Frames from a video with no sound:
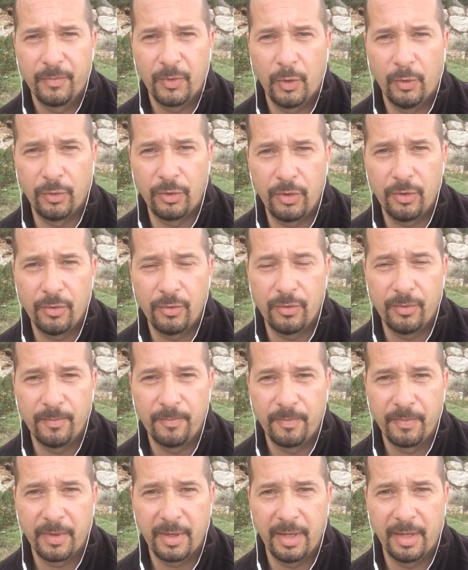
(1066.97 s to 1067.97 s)
on you,
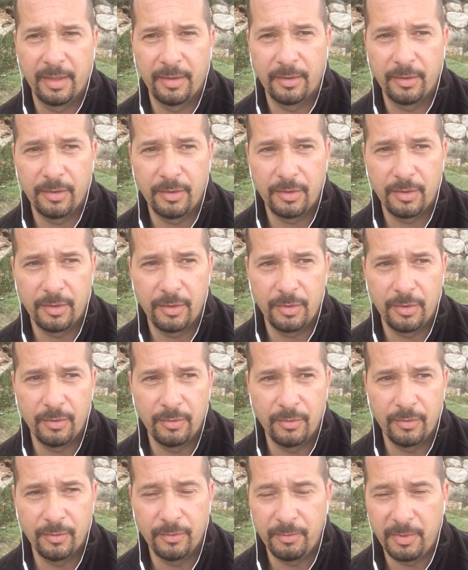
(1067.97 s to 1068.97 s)
and
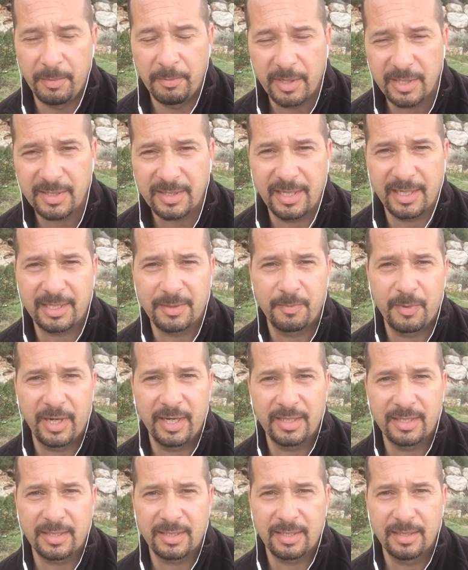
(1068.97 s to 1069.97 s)
we must
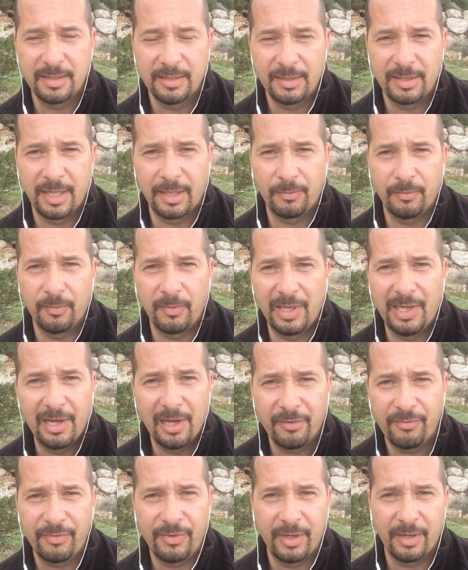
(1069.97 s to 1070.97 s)
express that we
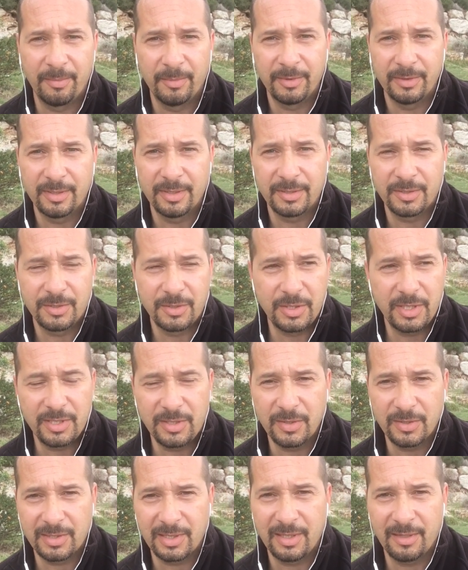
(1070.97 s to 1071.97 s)
love them as
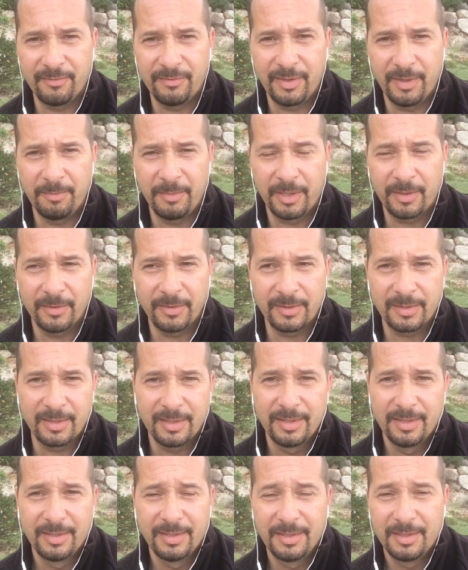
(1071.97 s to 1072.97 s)
Jesus loved them, because
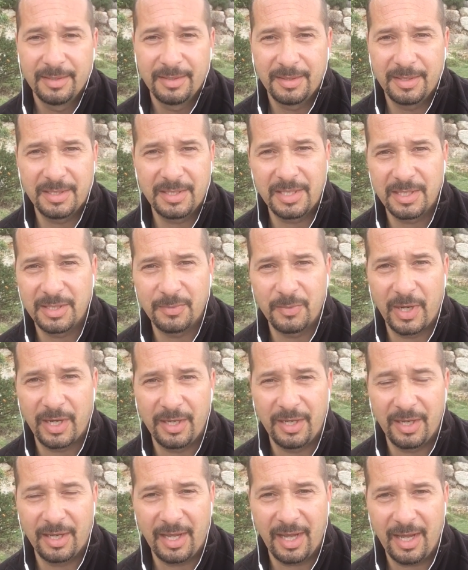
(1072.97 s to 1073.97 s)
this is why
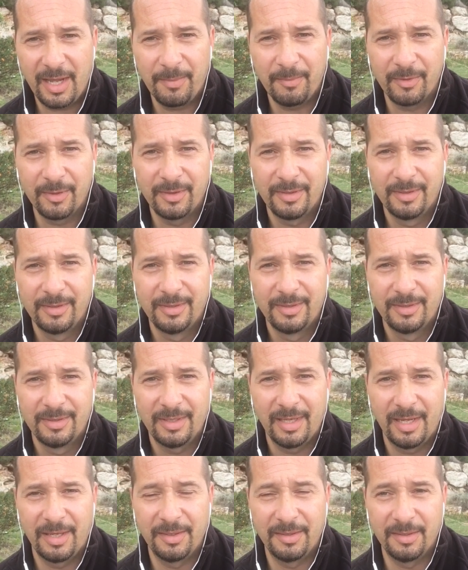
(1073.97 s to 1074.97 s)
he came,
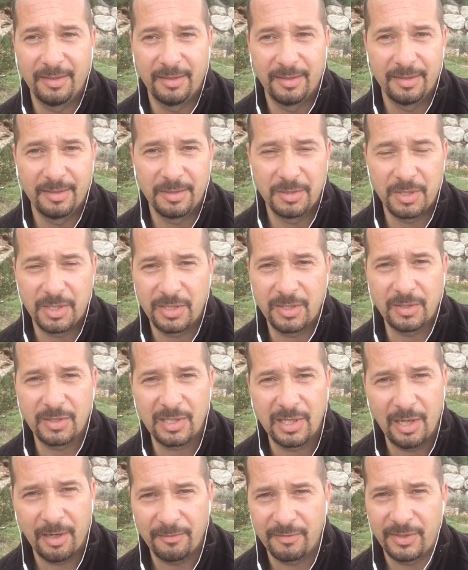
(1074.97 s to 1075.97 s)
and
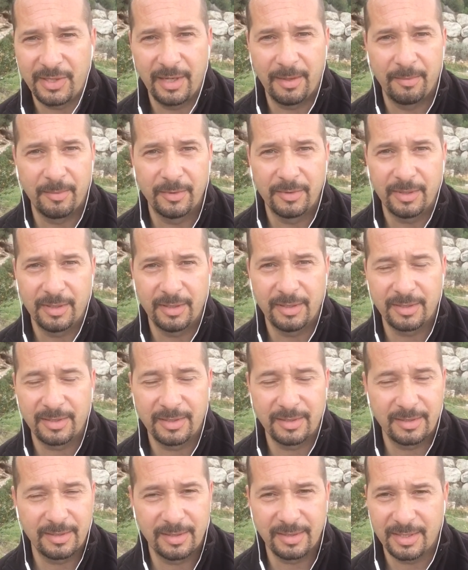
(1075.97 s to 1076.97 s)
Jesus loves them
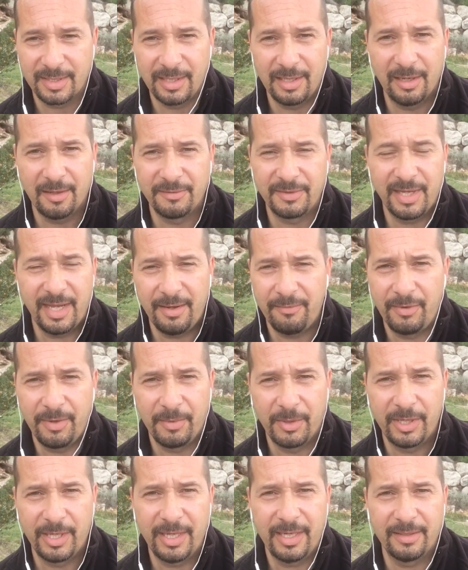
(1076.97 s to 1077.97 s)
as he loves
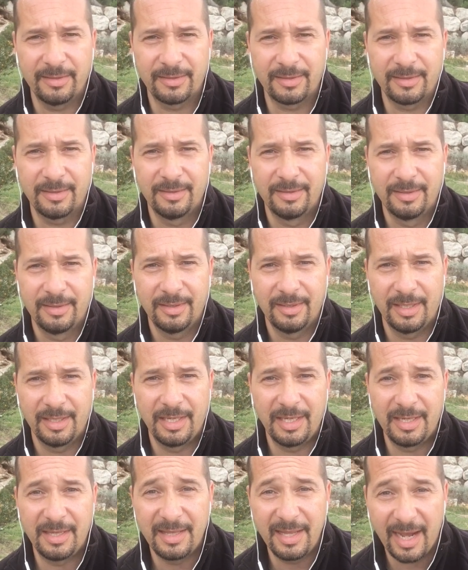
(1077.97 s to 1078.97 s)
everyone else,
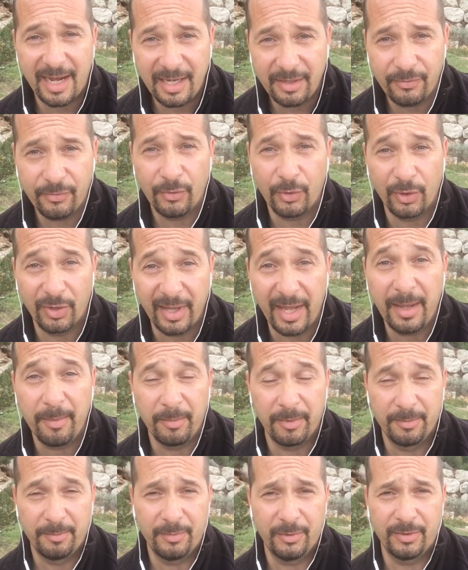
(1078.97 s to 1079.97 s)
and he died for
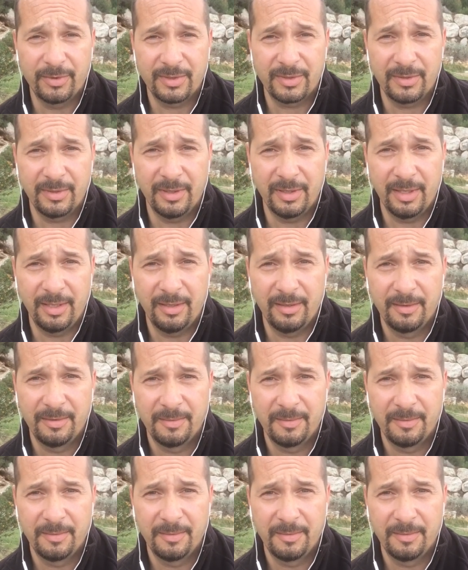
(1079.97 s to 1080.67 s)
them personally.